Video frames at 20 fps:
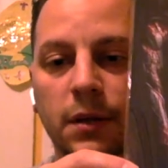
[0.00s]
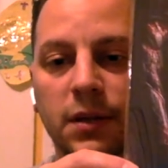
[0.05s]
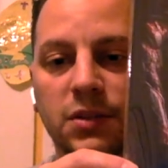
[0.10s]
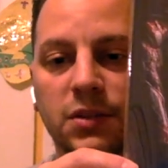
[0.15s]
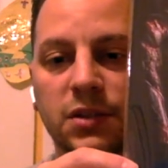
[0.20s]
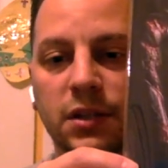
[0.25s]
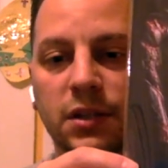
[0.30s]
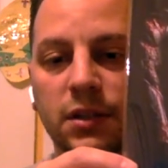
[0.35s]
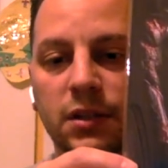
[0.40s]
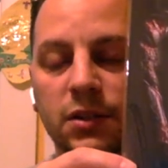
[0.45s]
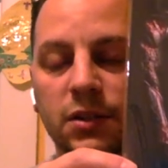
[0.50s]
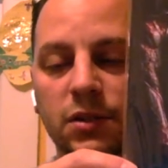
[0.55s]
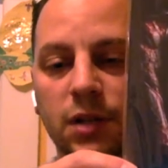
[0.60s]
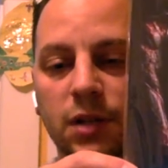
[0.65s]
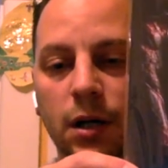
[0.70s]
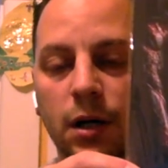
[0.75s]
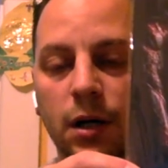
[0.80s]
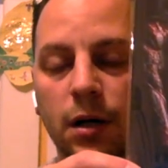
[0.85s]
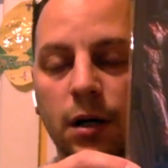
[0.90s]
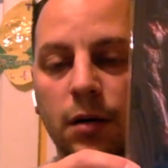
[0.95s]
this is,
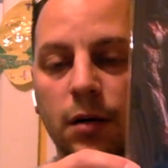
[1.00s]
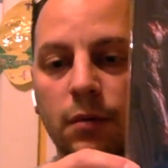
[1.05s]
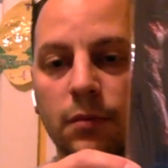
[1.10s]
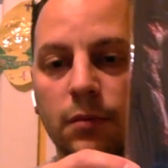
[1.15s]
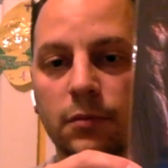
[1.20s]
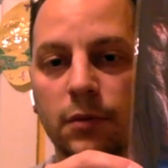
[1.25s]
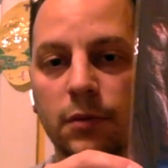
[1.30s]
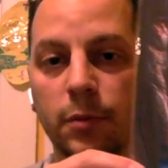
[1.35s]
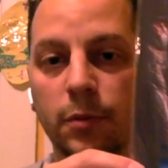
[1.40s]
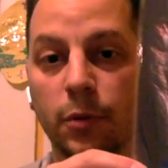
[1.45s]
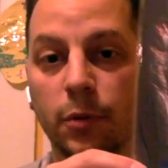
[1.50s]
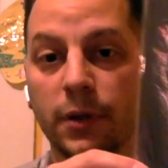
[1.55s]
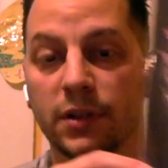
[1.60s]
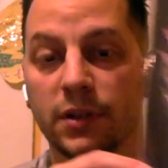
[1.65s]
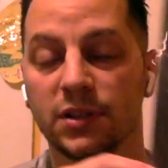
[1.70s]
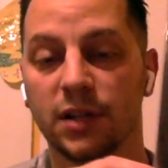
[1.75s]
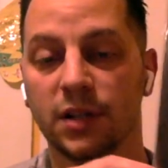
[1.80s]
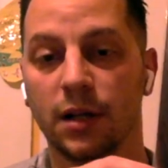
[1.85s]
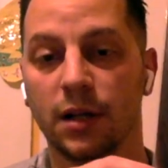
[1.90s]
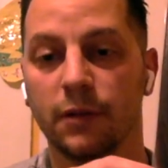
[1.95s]
the book
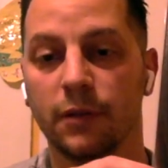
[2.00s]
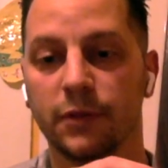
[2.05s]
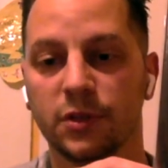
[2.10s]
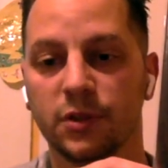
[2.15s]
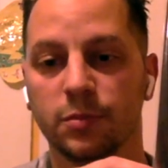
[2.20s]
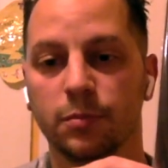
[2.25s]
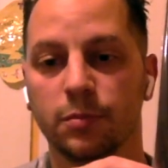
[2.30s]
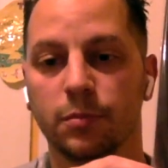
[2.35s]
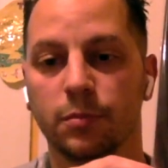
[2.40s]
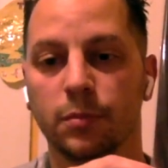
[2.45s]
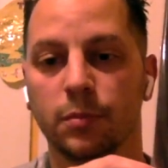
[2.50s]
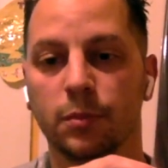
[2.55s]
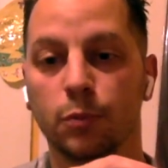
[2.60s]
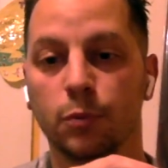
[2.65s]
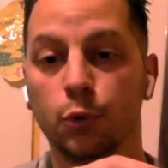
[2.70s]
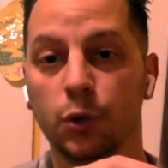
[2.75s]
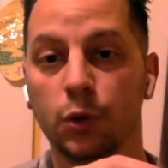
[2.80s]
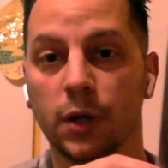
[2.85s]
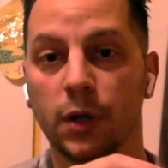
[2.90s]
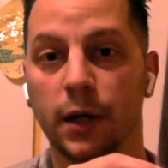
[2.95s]
itself is
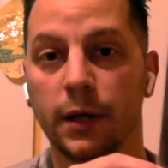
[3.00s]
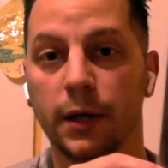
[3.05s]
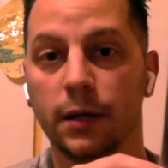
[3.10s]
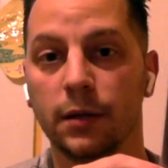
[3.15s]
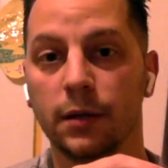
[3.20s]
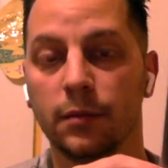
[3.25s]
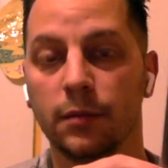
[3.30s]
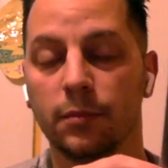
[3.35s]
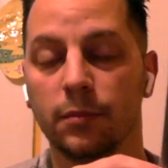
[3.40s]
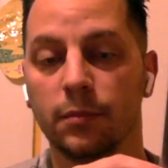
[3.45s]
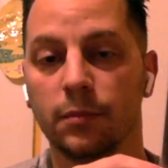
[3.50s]
Moon Knight,